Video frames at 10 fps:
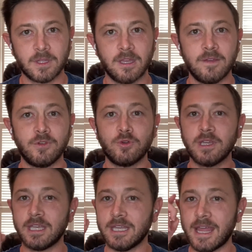If you can
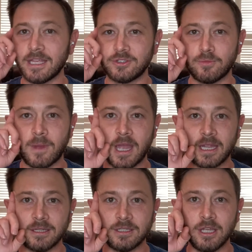connect your
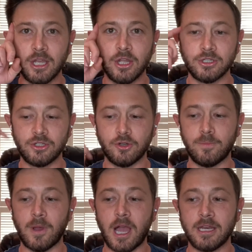mind to your
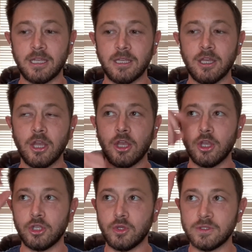body
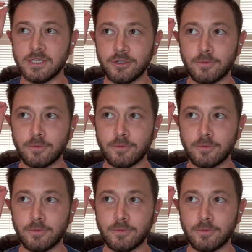using your